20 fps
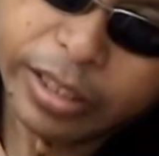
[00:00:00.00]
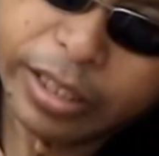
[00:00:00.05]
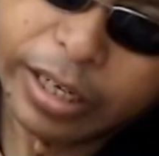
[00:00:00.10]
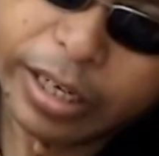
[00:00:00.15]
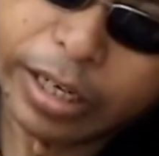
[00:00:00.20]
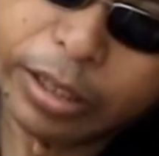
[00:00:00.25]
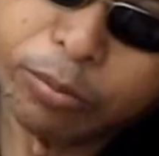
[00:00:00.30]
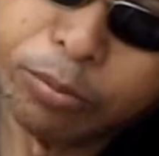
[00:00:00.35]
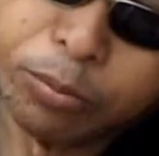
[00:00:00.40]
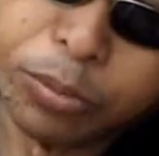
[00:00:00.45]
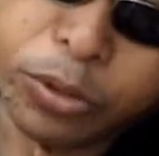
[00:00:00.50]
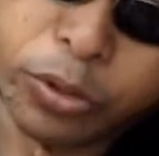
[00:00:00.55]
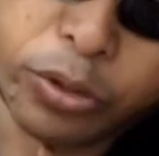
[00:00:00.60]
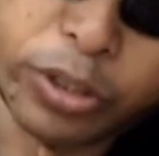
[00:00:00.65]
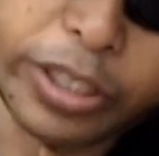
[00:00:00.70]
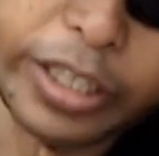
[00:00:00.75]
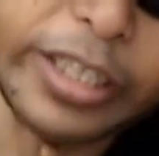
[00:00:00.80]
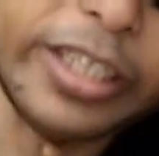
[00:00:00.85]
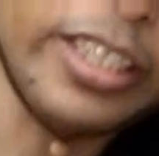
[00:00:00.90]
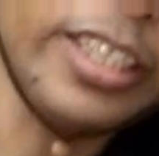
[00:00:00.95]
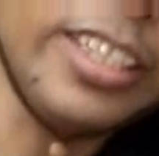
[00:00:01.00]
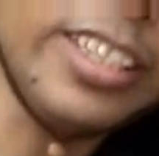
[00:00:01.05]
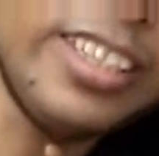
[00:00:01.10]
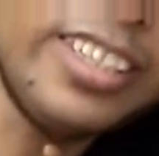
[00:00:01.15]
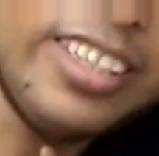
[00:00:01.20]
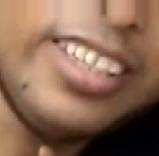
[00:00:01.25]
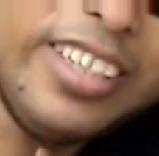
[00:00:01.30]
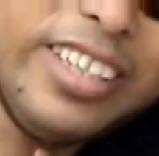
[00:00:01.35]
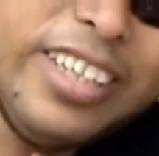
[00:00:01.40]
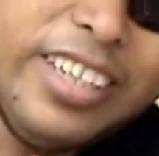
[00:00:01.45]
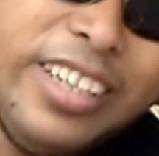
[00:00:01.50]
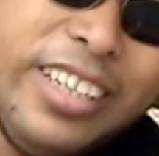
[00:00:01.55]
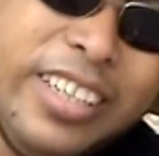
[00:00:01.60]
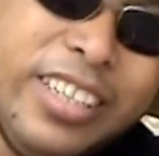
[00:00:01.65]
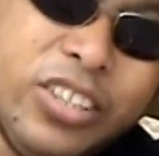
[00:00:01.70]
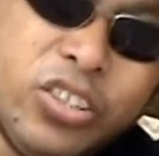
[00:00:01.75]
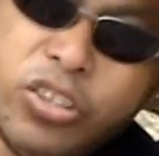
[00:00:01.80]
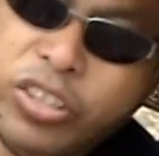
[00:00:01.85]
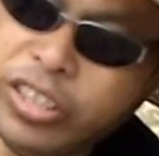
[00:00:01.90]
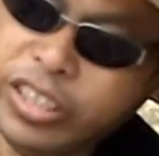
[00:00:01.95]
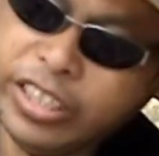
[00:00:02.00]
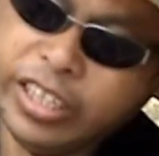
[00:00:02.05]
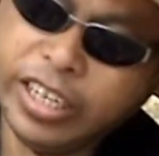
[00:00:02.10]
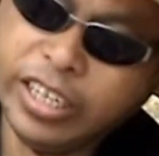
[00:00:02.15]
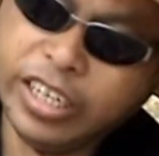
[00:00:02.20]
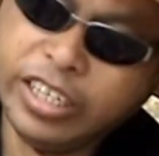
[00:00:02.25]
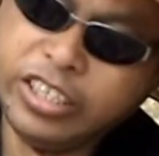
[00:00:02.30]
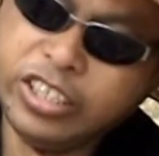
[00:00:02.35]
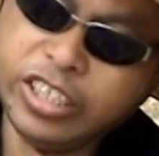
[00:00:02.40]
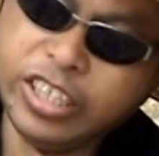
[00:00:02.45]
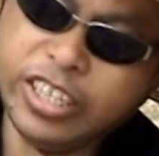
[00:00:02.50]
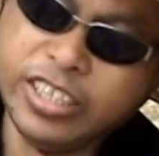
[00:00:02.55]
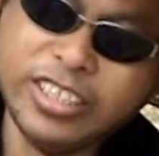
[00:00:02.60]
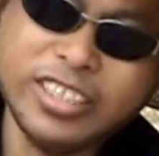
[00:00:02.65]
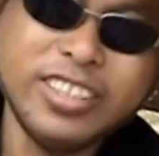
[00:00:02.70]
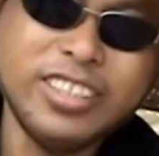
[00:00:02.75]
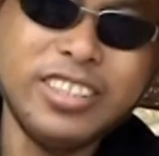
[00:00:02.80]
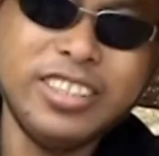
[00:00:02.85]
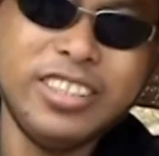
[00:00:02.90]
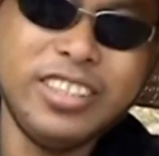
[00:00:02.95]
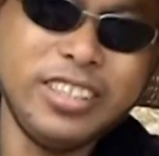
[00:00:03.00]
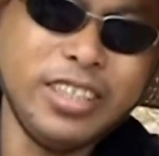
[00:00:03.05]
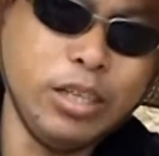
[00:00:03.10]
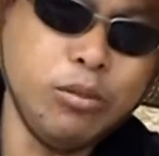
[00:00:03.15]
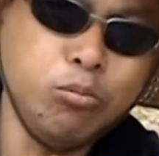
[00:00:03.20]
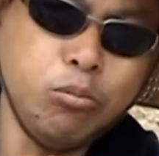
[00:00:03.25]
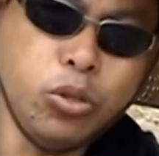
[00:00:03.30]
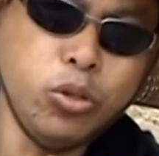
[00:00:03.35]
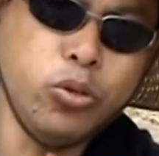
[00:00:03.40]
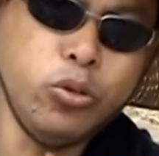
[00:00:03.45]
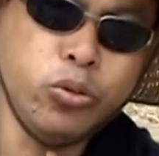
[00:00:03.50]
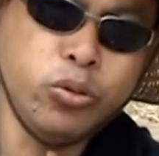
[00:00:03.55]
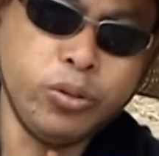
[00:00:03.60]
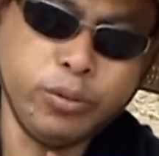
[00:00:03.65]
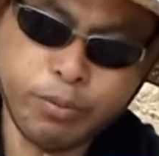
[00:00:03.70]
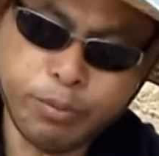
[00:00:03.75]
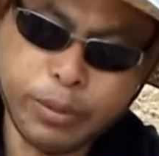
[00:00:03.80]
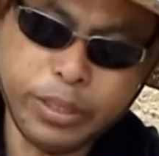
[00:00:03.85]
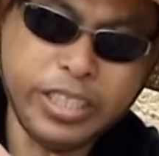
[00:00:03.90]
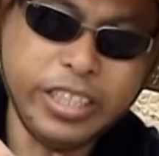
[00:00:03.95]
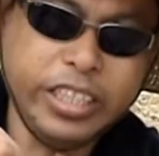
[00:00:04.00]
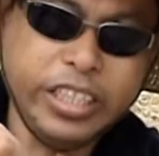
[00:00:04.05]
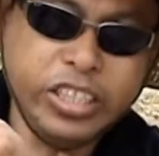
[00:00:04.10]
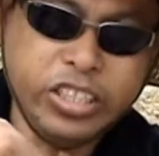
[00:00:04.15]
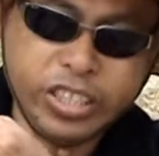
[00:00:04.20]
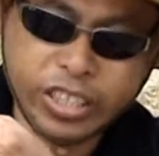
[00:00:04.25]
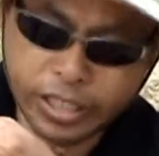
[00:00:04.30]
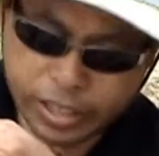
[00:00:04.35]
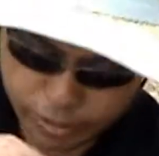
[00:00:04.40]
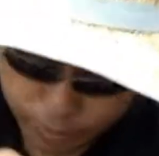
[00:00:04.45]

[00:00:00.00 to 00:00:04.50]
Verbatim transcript: and pull it so you can adjust you can move pretty easy.